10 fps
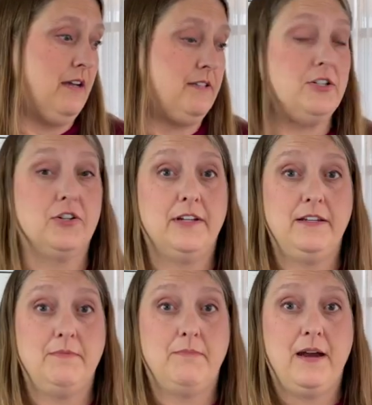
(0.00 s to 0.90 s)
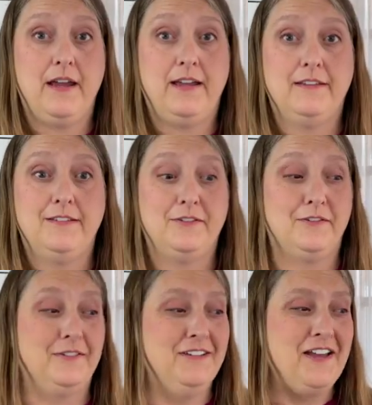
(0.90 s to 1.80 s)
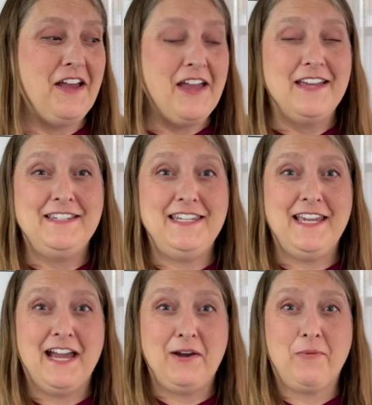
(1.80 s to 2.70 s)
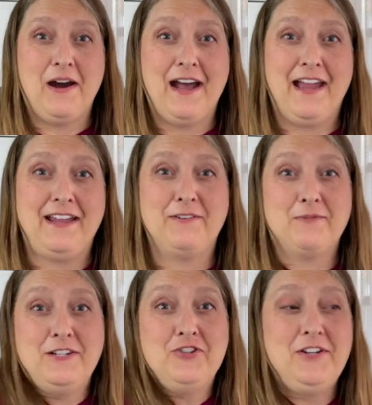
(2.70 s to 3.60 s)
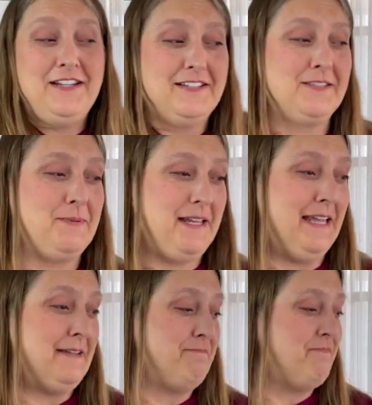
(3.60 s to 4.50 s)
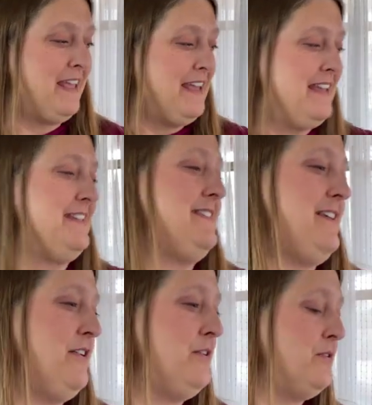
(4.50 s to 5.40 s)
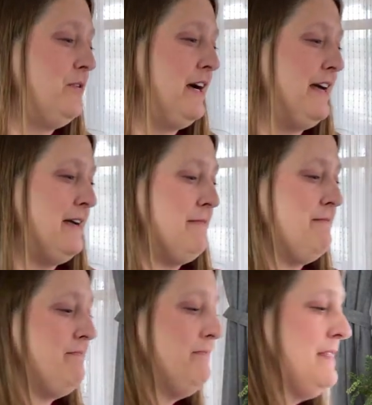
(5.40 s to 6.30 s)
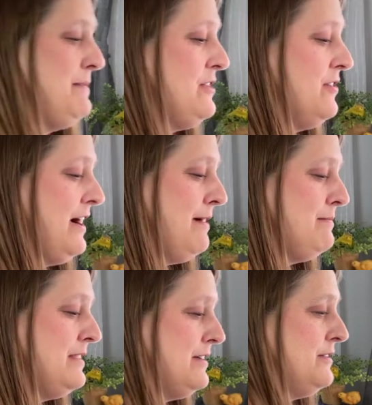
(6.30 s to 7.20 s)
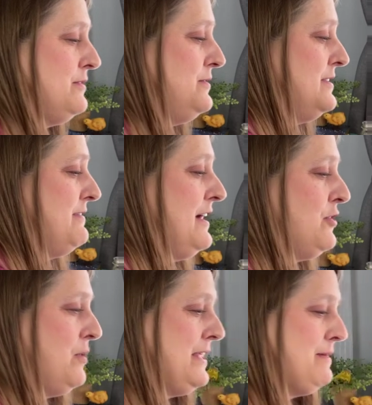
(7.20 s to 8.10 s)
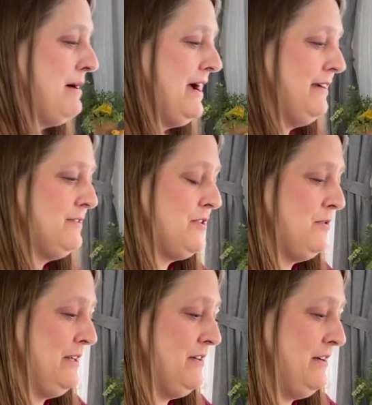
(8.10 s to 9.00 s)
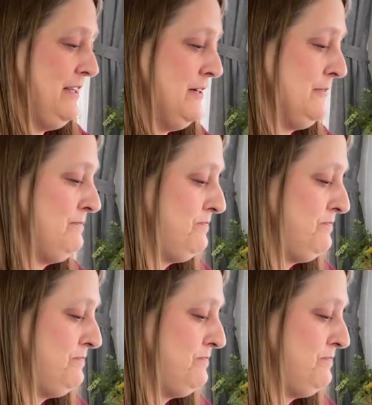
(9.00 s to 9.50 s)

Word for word: during my little DIY retreat this weekend. So let me grab those. I've got quite the piles going on here.